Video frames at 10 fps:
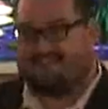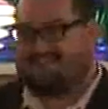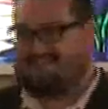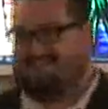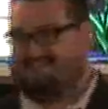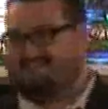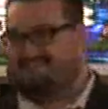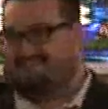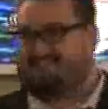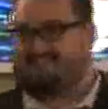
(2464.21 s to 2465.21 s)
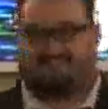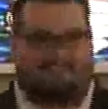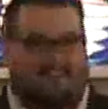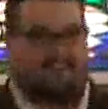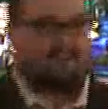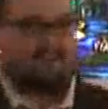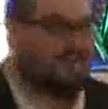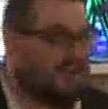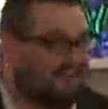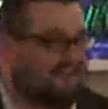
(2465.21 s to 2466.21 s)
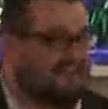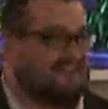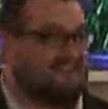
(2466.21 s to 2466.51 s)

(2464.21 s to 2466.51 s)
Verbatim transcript: You still have to do five.